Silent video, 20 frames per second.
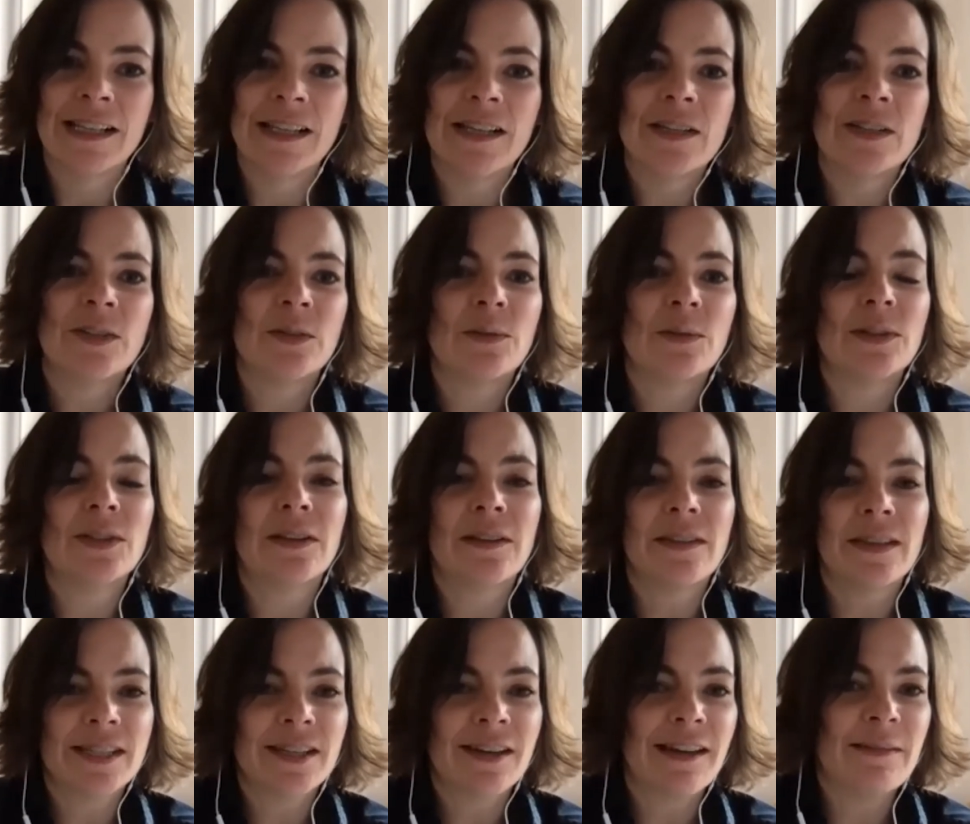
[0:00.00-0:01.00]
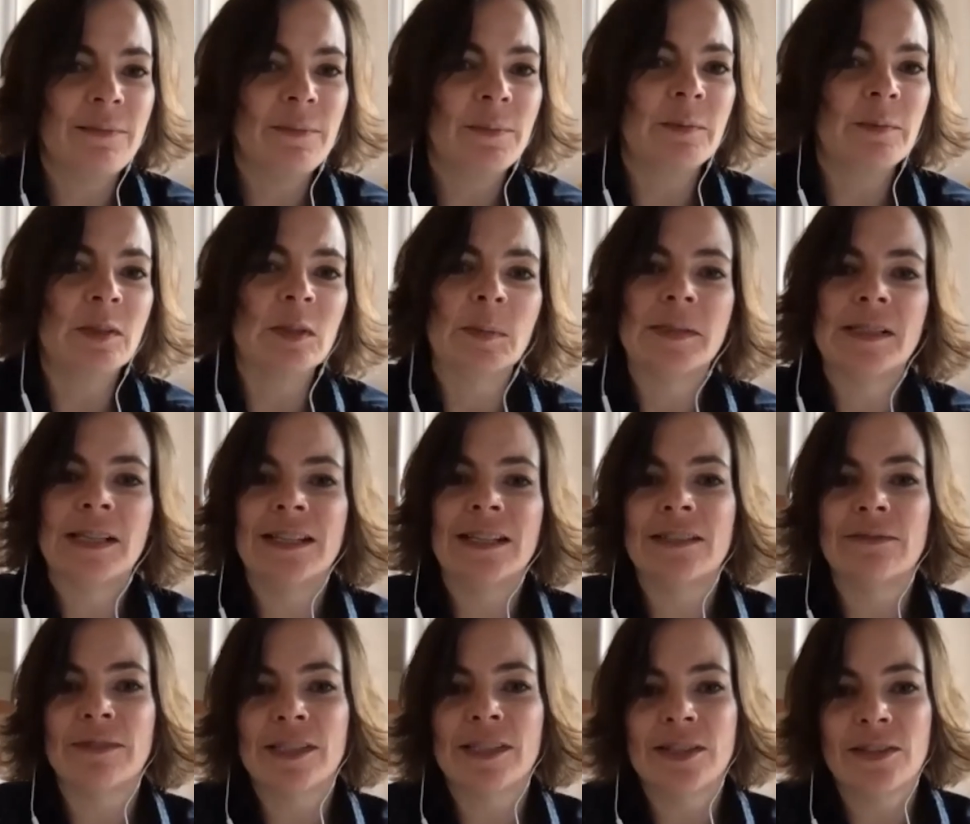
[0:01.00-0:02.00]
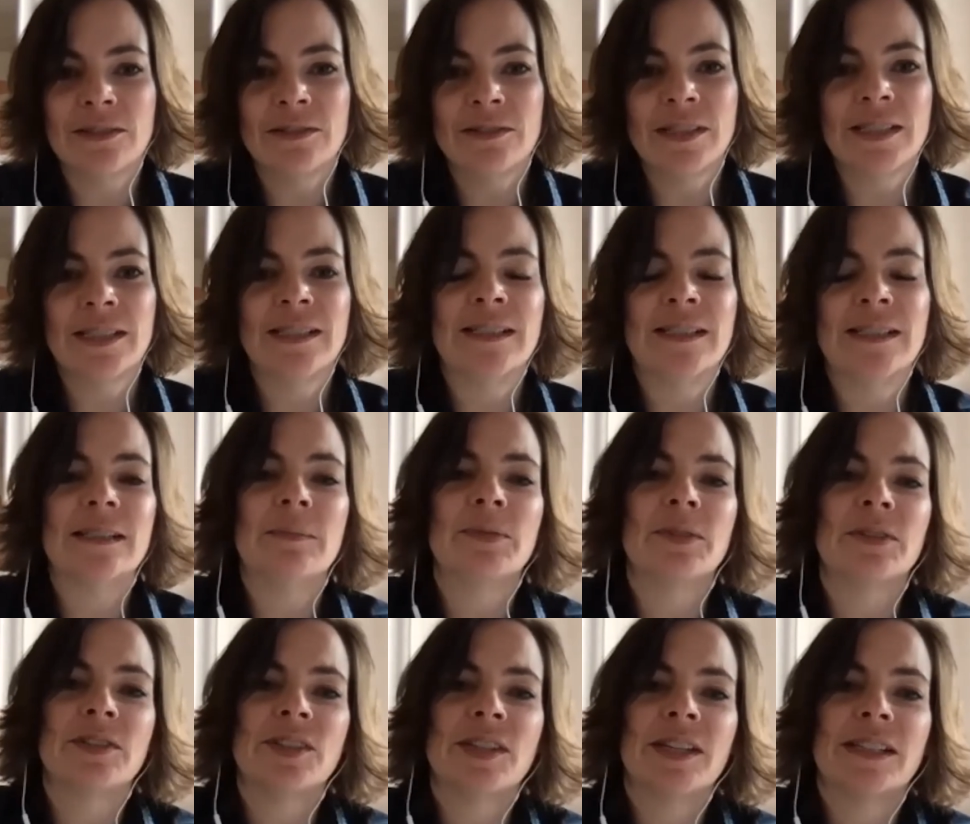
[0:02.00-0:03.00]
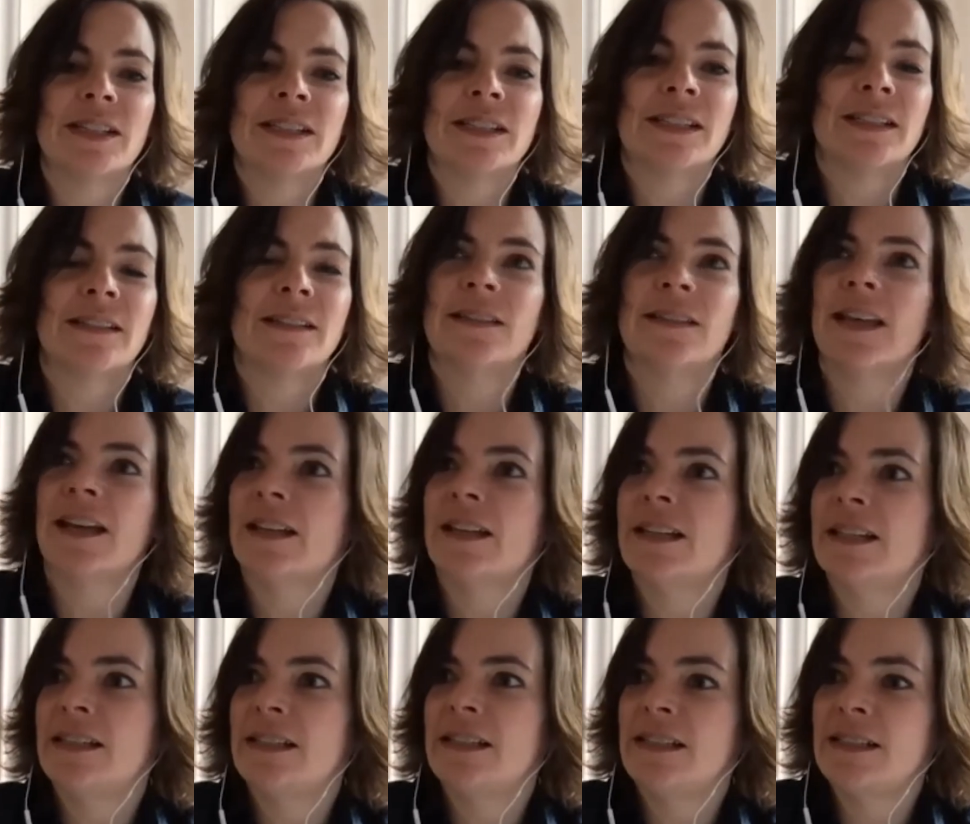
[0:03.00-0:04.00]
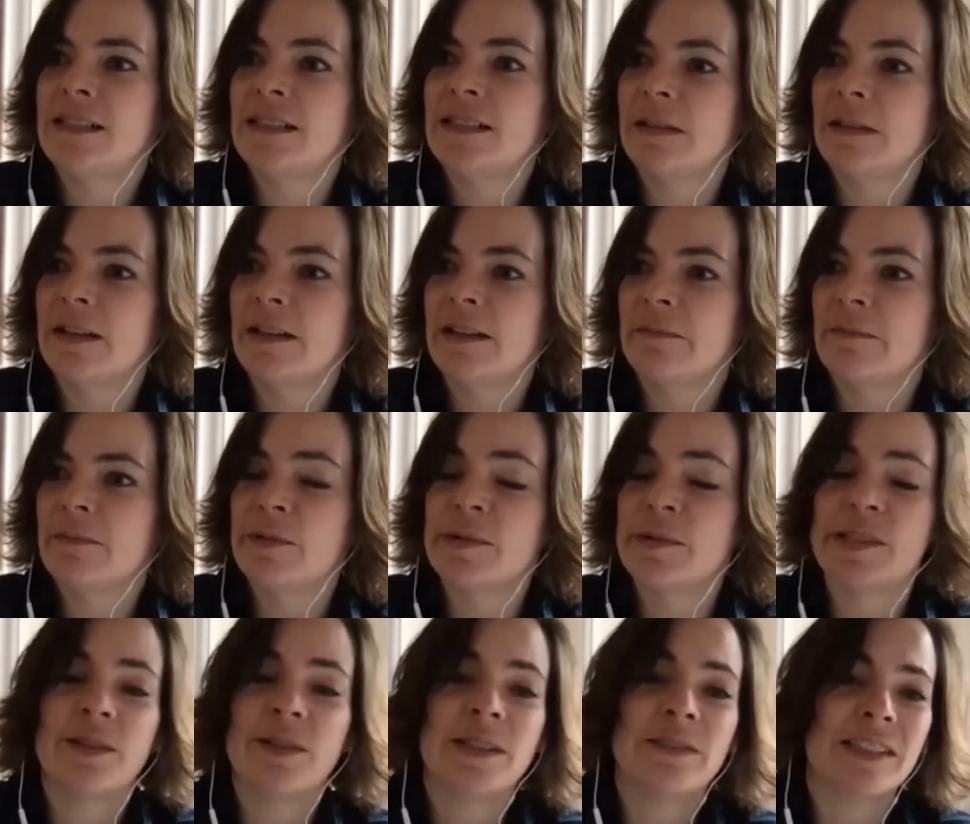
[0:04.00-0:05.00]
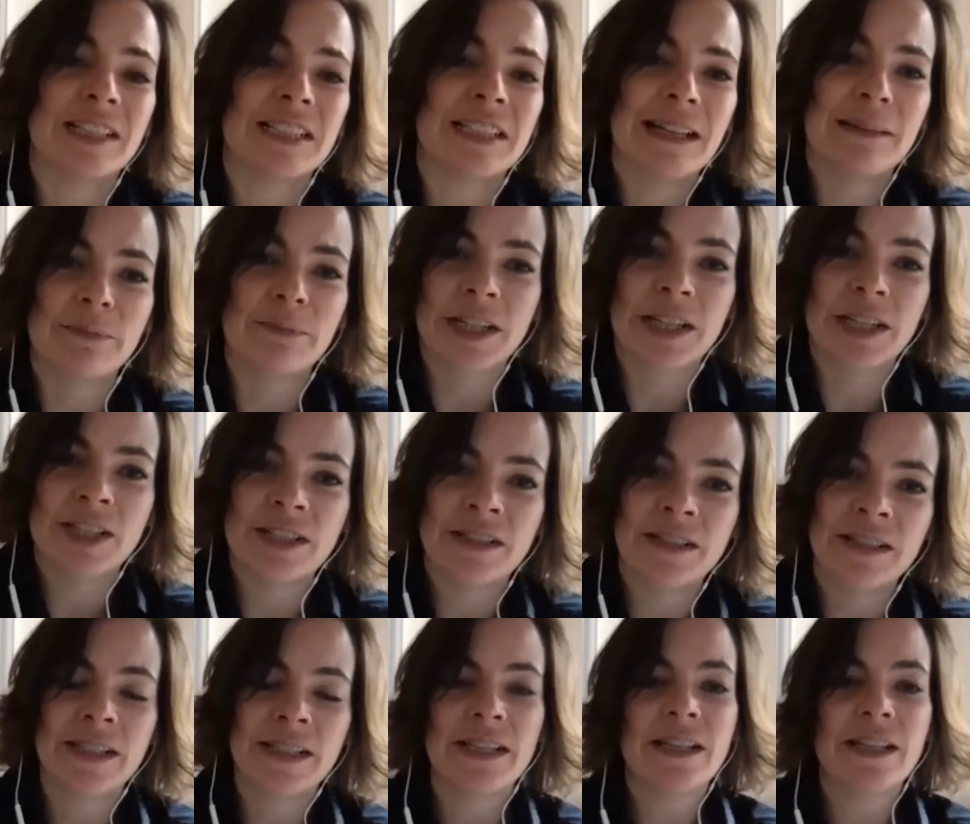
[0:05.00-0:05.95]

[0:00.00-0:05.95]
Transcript: So a lot of the time when we're presenting results, it's the project that is the result of a collaboration.